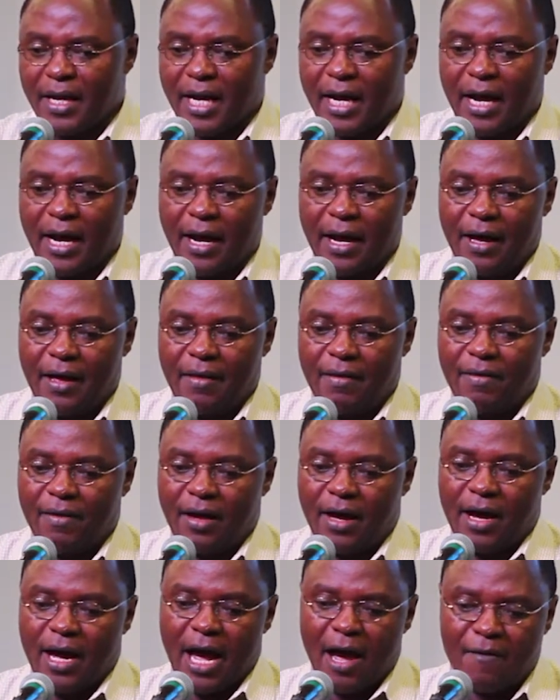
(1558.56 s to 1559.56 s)
Uh,
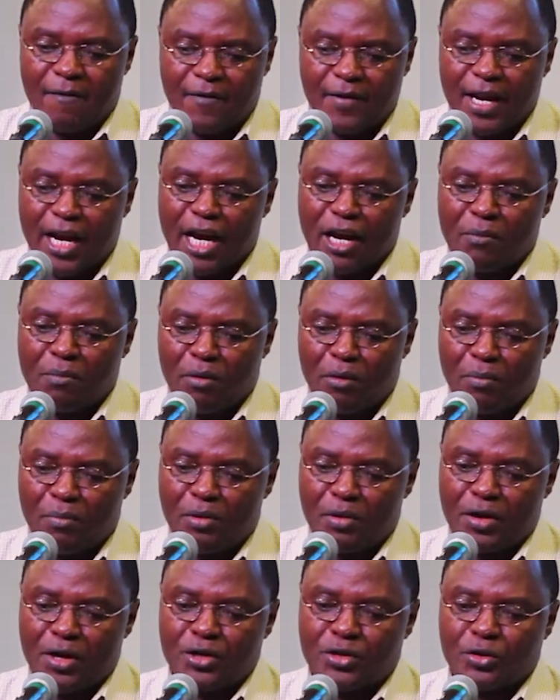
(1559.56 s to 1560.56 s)
the African
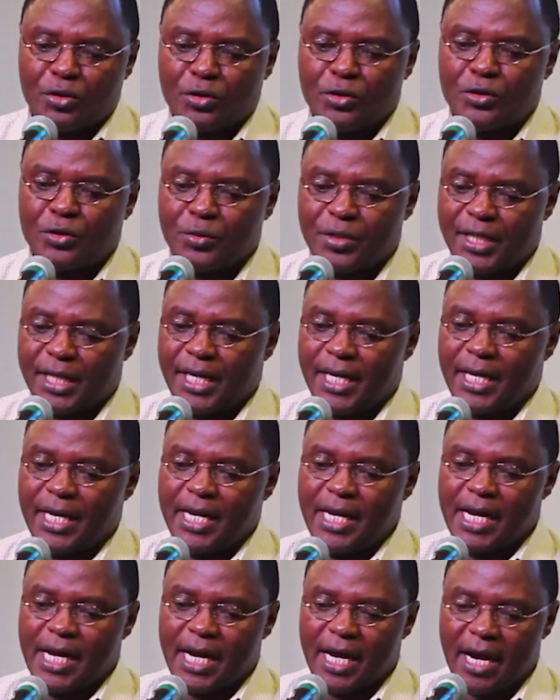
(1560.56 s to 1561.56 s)
population
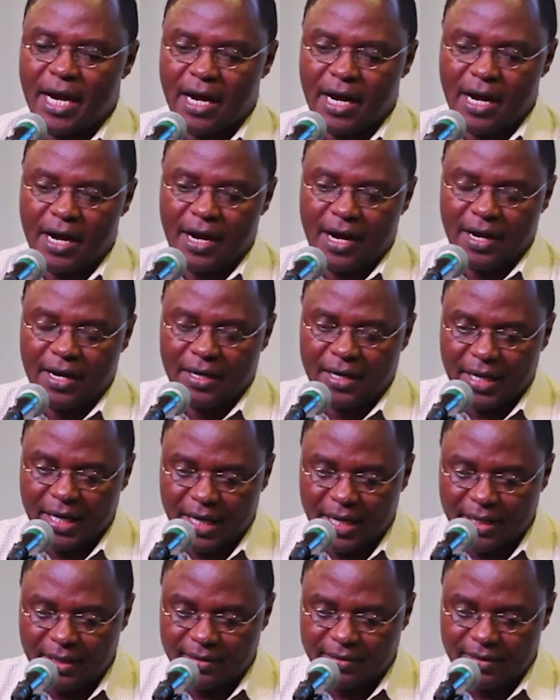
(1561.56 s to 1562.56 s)
today uh,
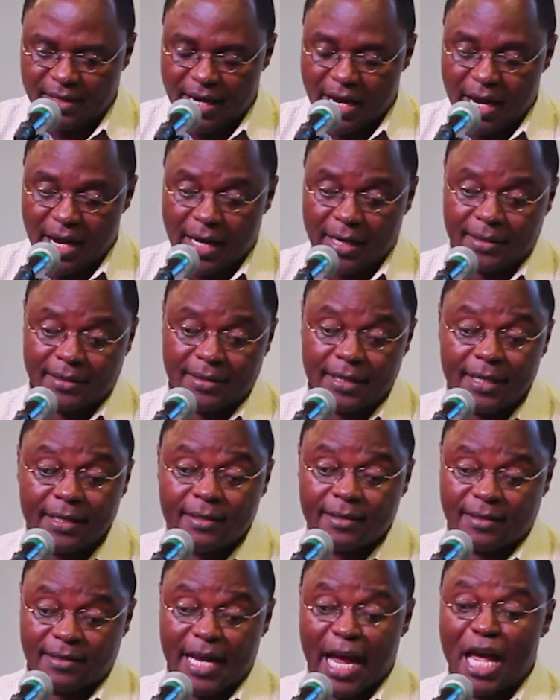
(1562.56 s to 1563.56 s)
is uh,
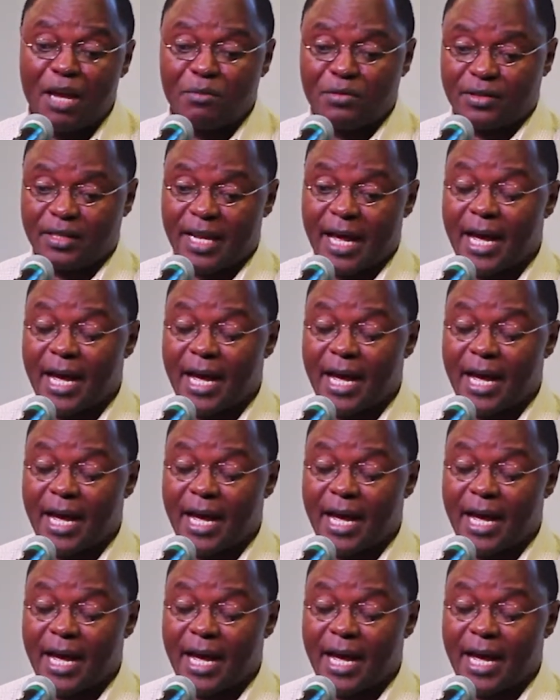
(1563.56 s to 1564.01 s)
six times